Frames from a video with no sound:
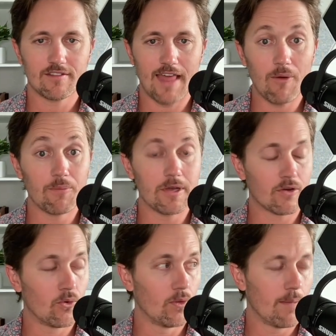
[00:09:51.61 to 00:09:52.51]
That would be a
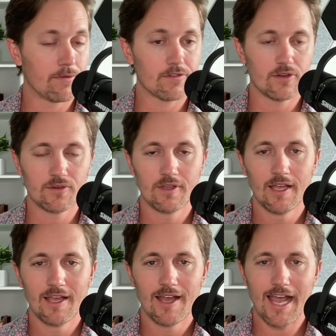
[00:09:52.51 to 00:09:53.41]
cool episode.
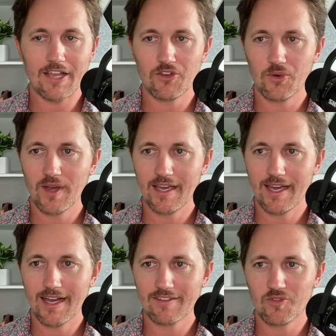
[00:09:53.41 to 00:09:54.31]
I could do
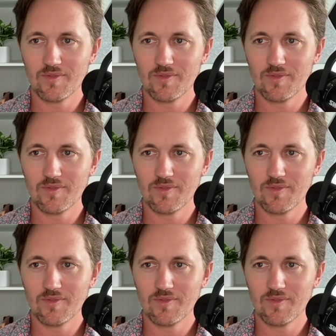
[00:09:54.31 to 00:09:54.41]
a